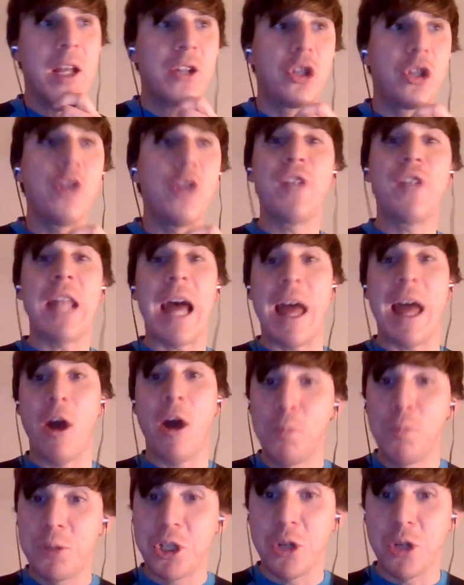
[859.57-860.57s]
Do you think that
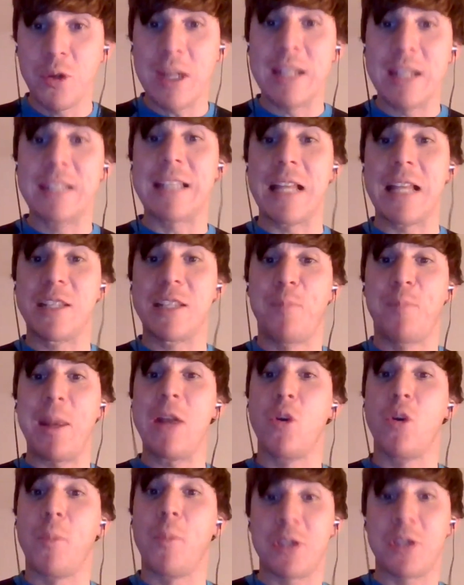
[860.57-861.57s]
helped you in the sense of
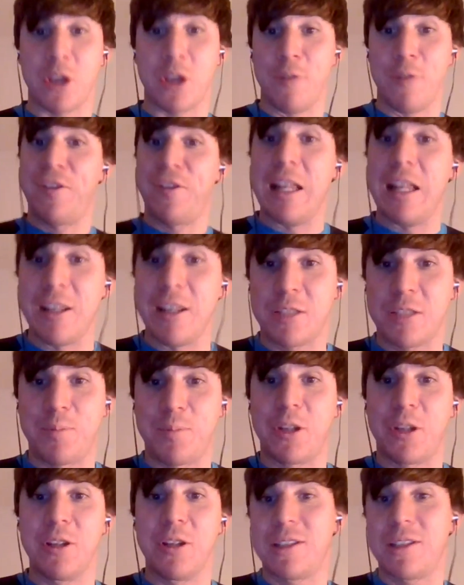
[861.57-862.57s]
being almost so fearless?
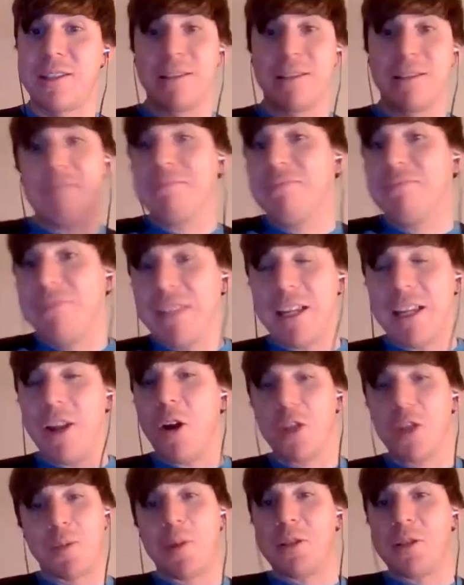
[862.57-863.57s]
Because,
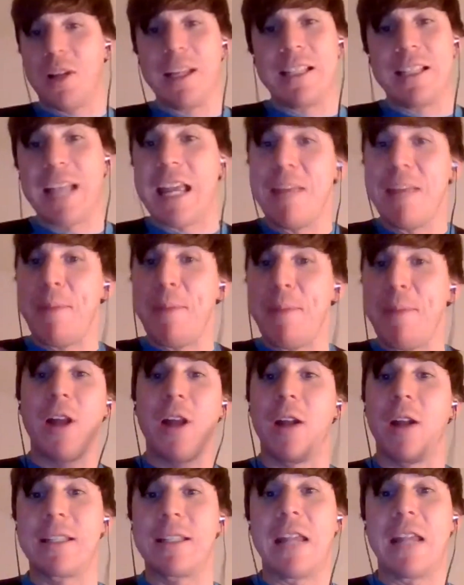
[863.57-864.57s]
I suppose, like you say, you maybe
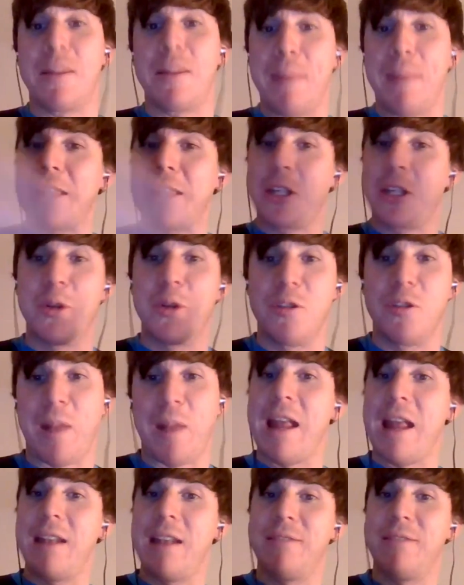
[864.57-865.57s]
don't understand the magnitude of
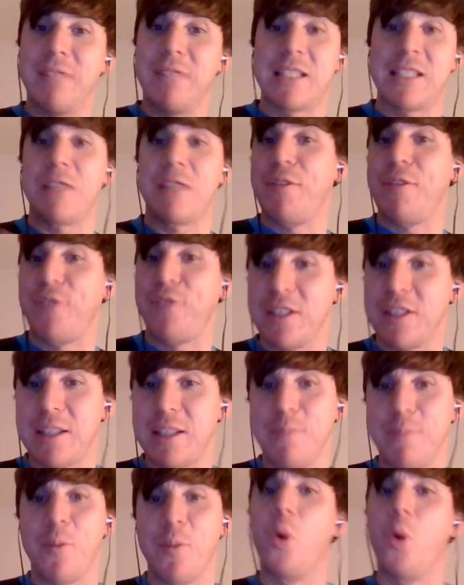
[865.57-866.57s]
playing necessarily first
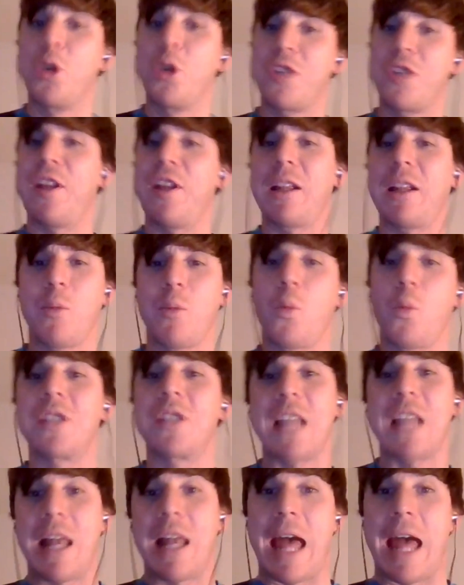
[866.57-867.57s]
team football. Or do you think, was
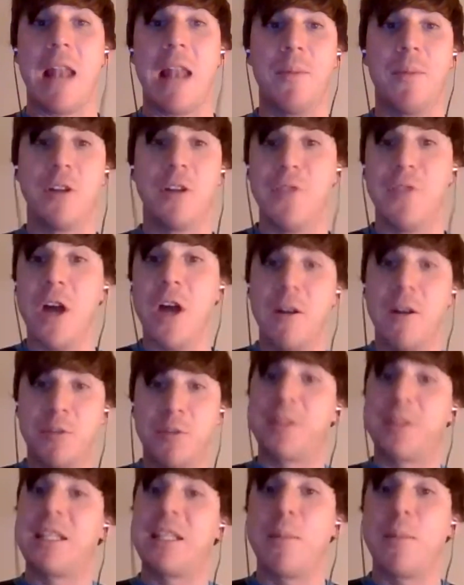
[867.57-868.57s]
there an element of nerves,
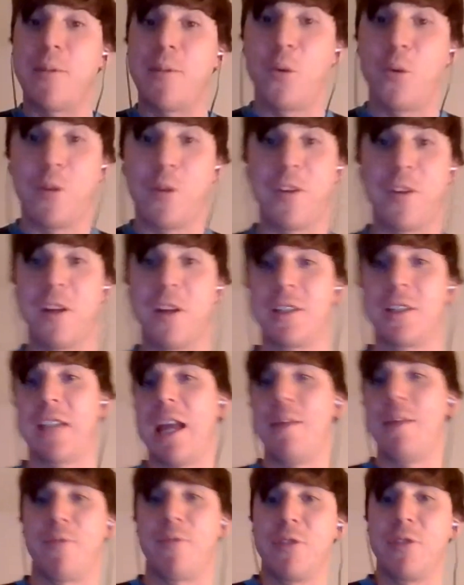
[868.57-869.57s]
particularly before the first
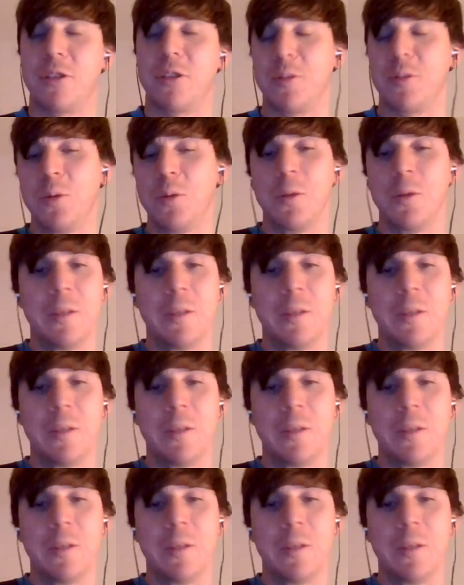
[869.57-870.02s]
game, for example?